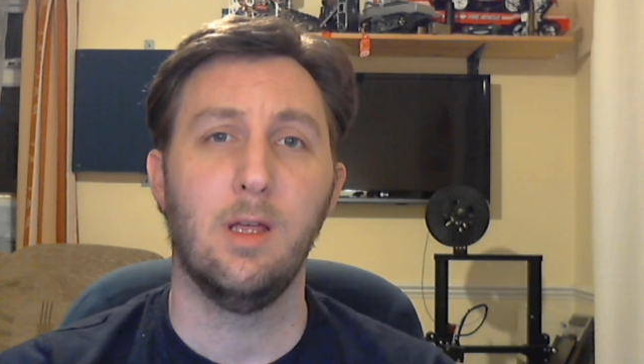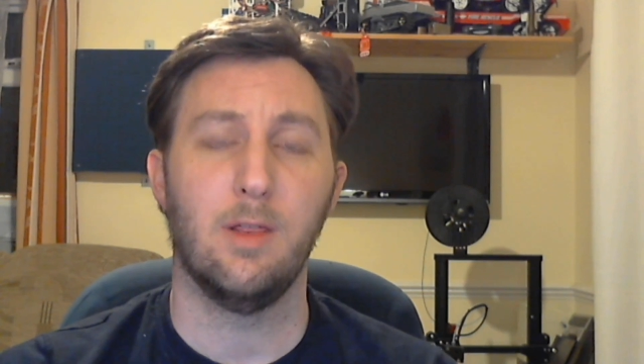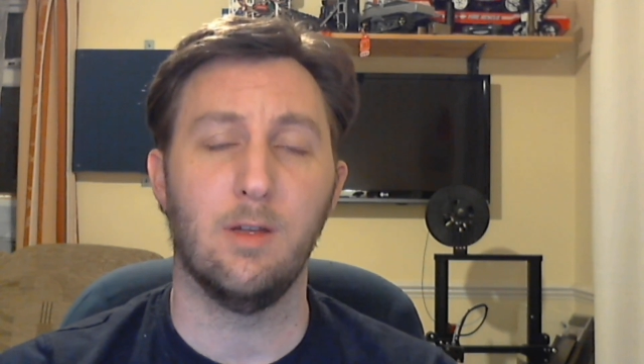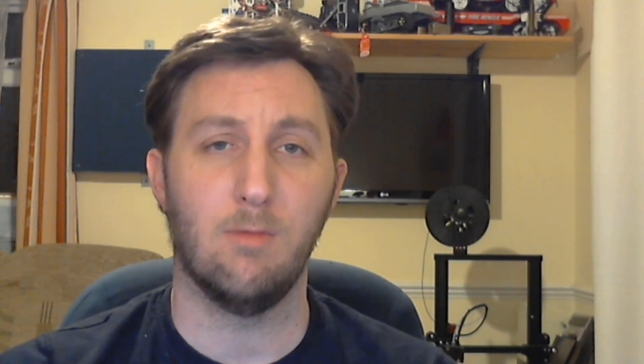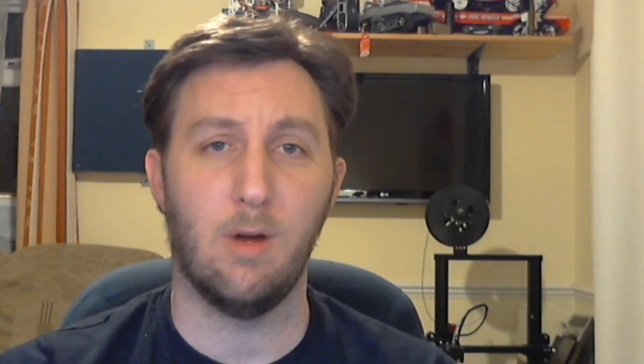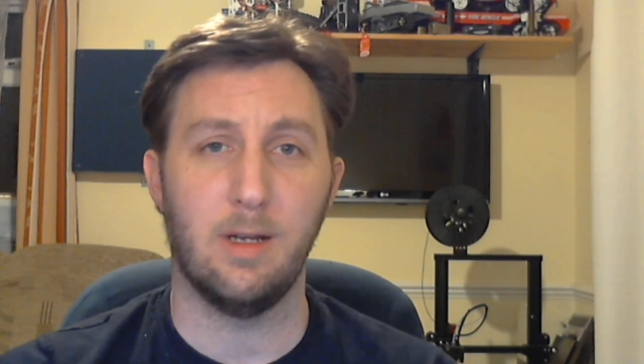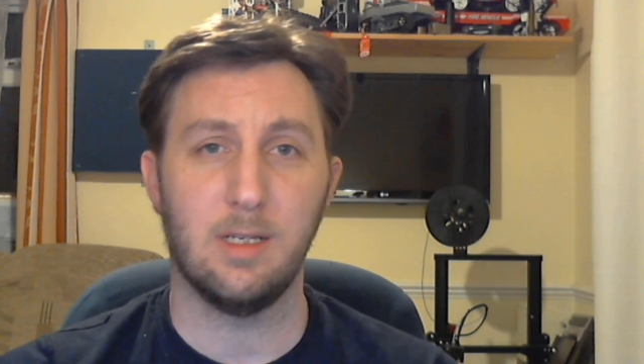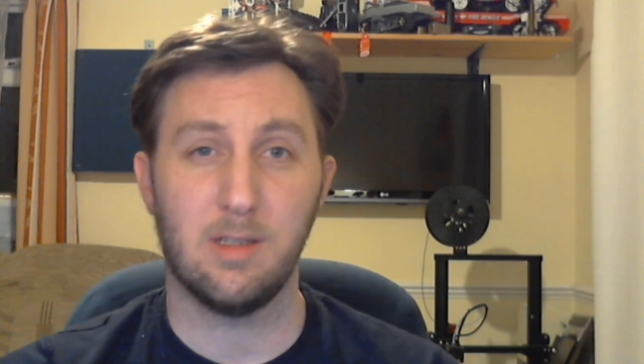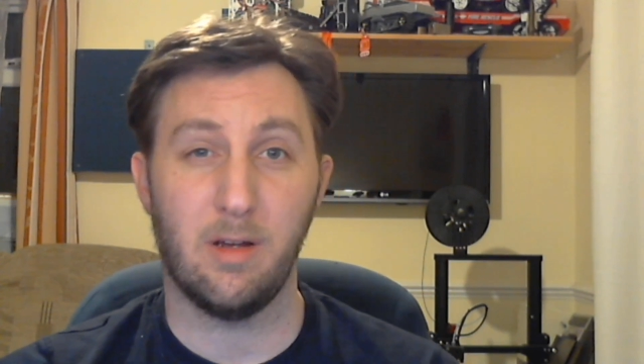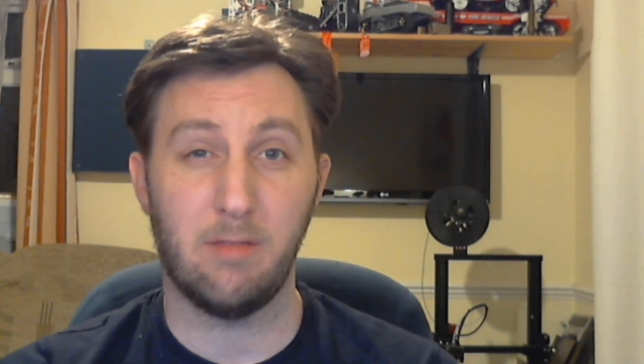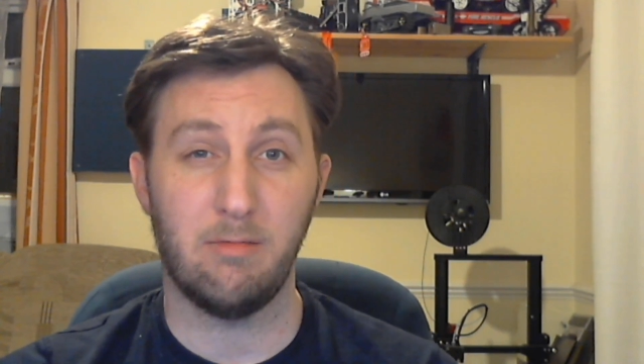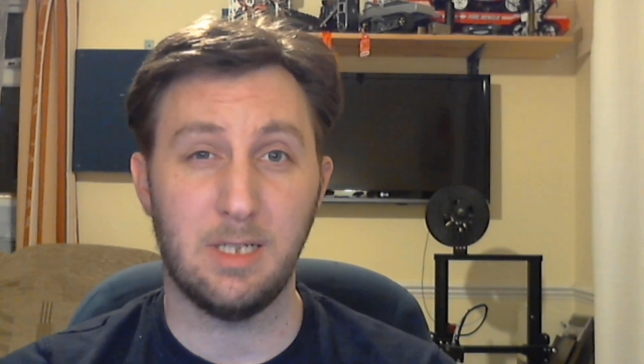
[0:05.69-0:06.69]
that writes
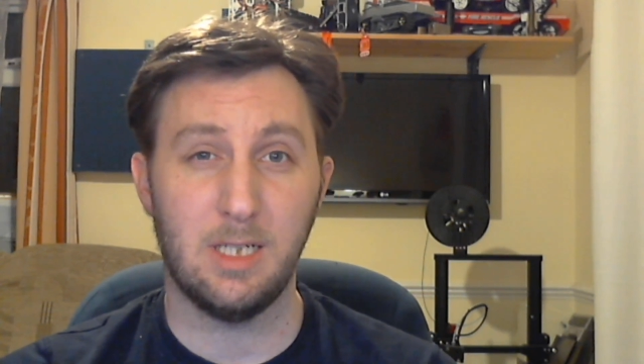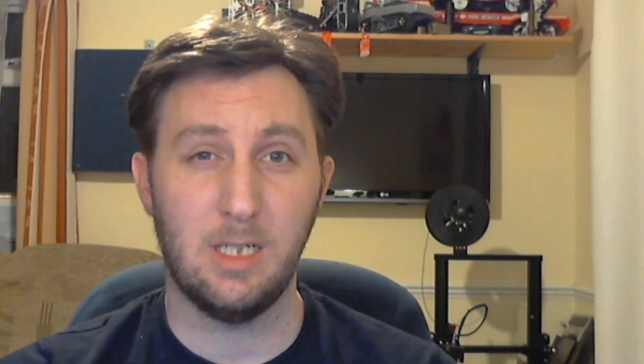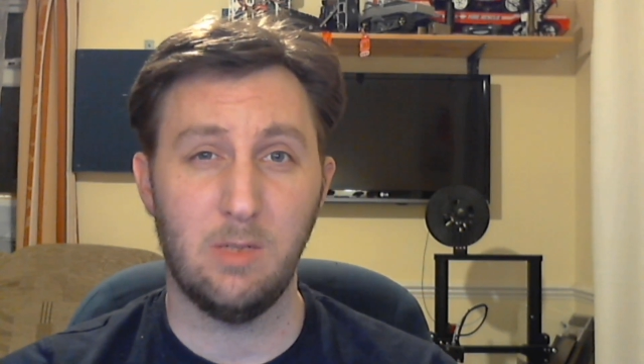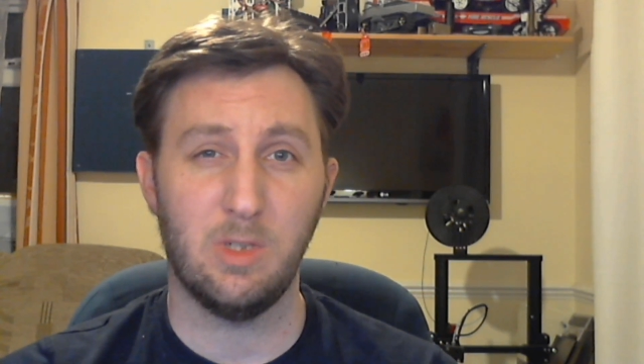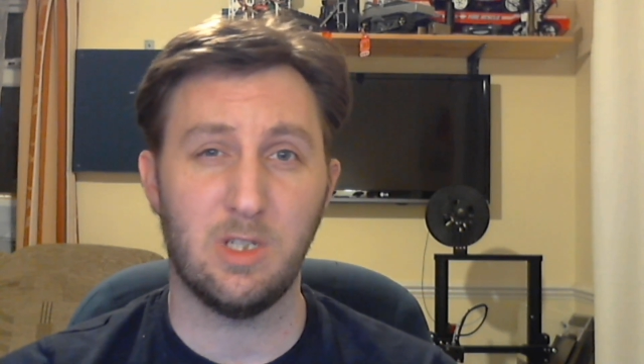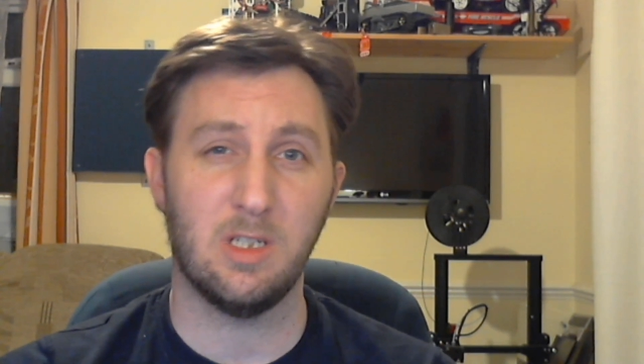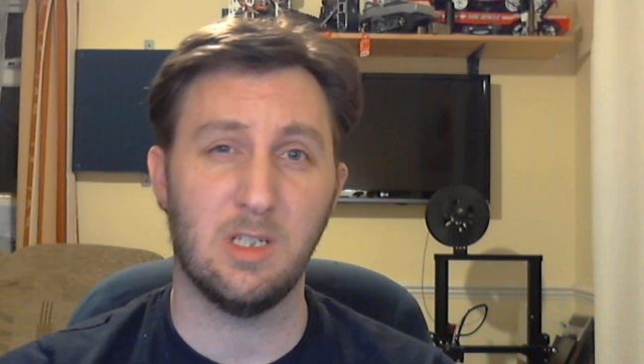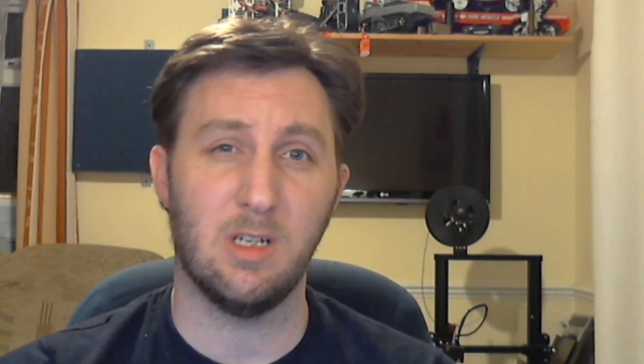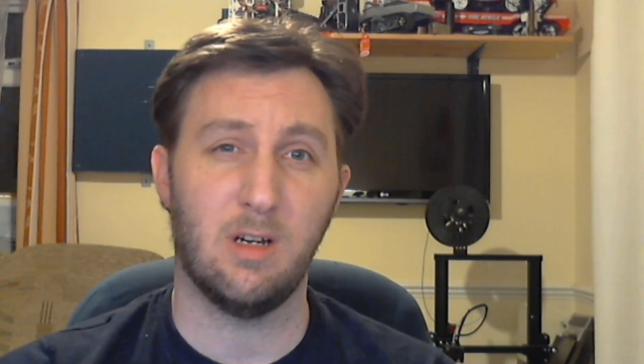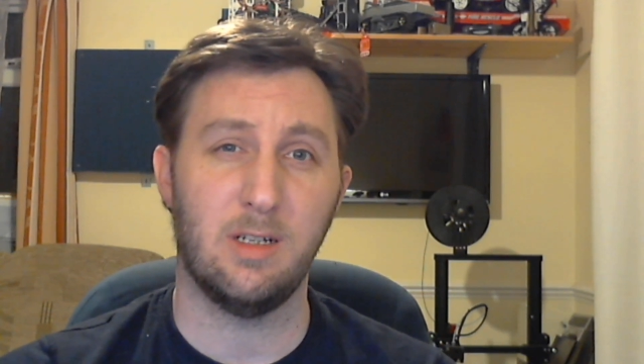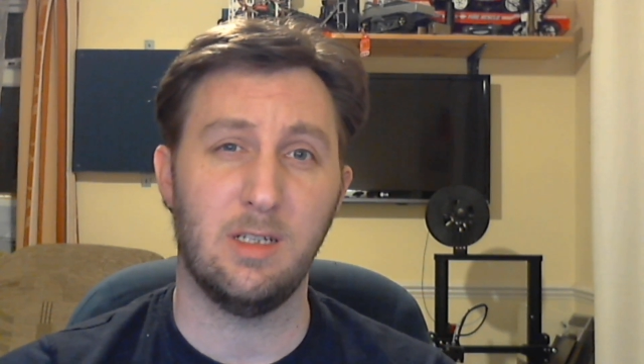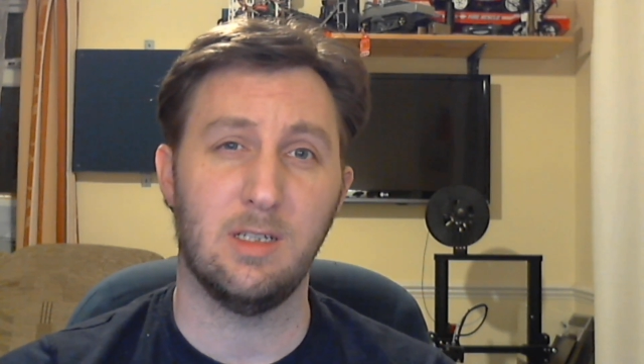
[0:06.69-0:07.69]
Site3D, which
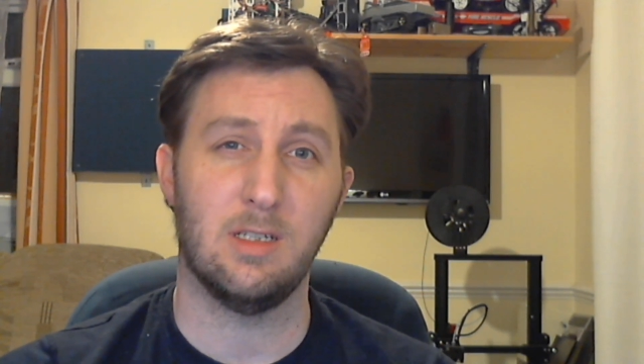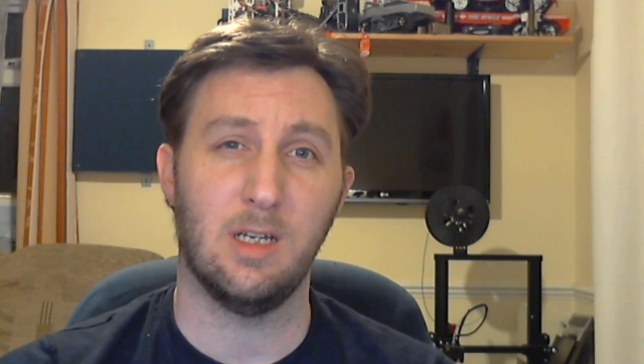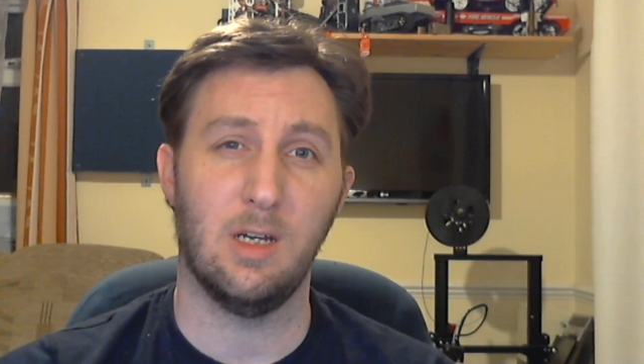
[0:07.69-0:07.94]
designs